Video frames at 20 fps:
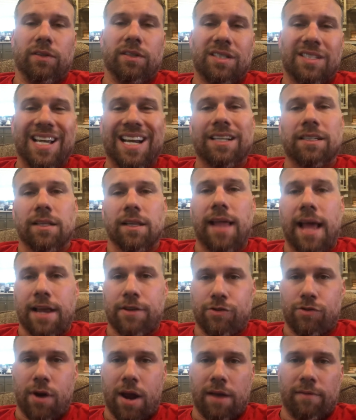The second to
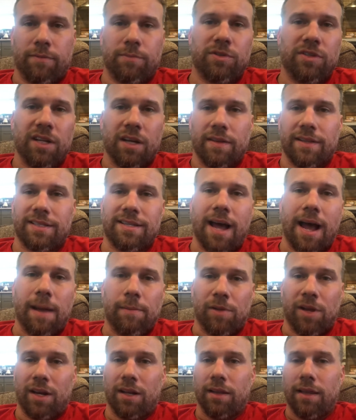last drive, I'm seeing on the
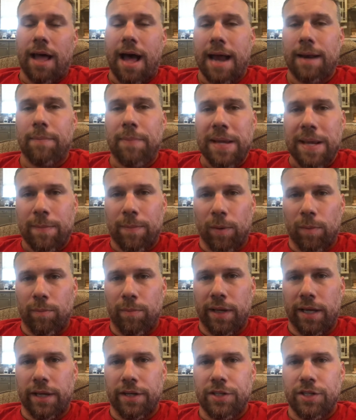timeline a lot of people
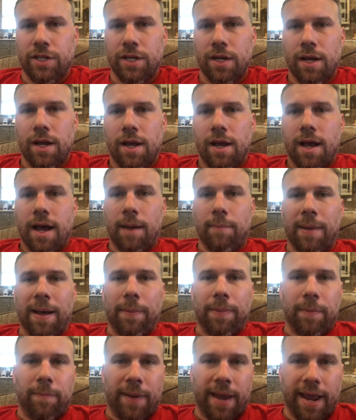bitch
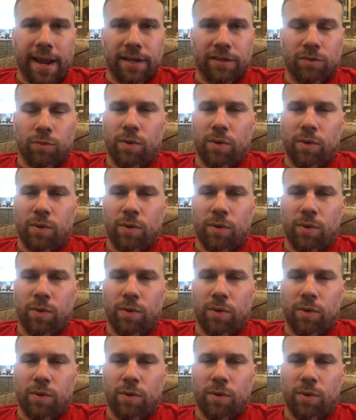about the pace.